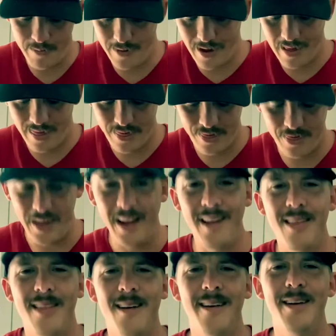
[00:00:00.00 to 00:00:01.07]
I think
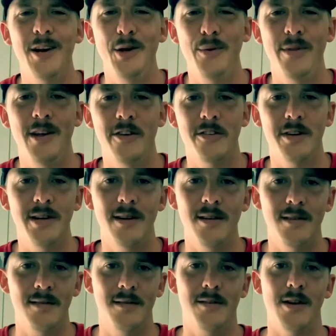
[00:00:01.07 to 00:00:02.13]
they're new this year.
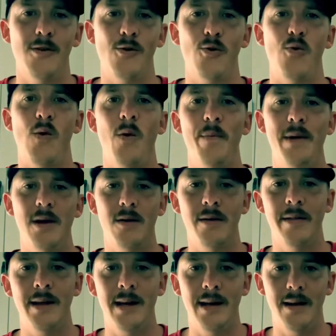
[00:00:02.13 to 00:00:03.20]
Don't quote me on
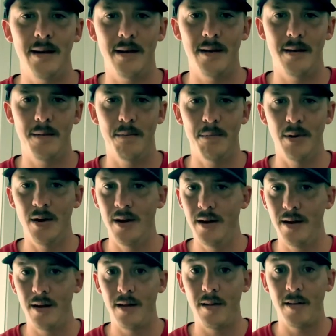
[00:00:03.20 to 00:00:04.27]
that, but
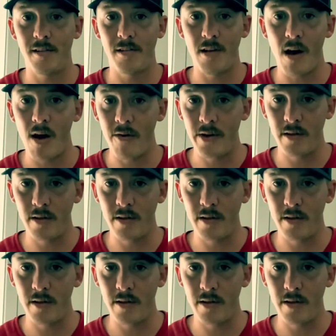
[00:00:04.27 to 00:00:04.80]
solid